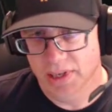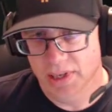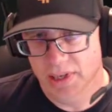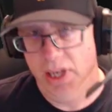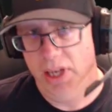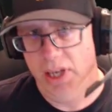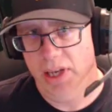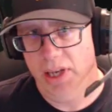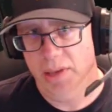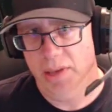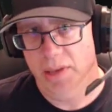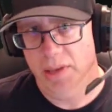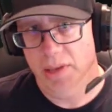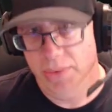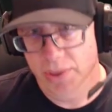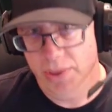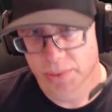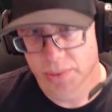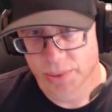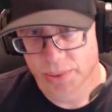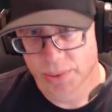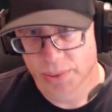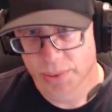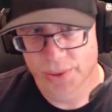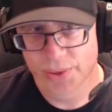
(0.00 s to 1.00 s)
Yeah,
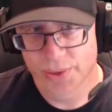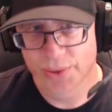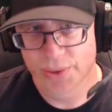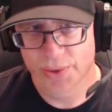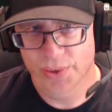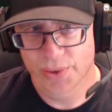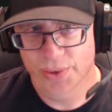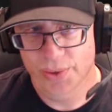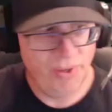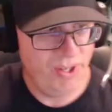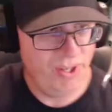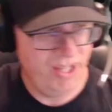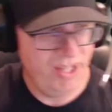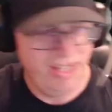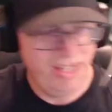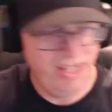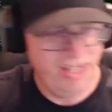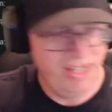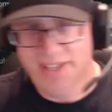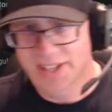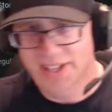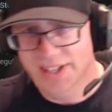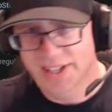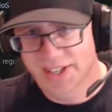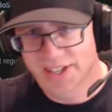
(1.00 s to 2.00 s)
baby.
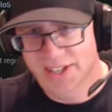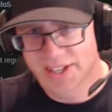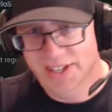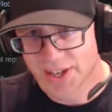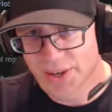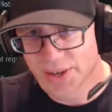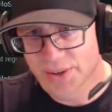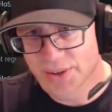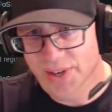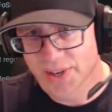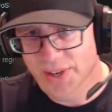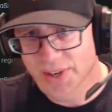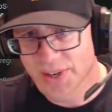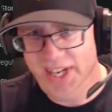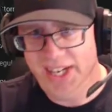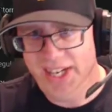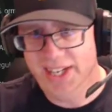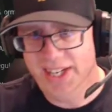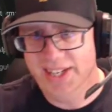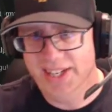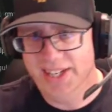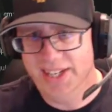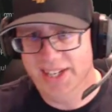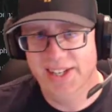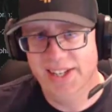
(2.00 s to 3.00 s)
All
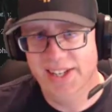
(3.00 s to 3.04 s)
right.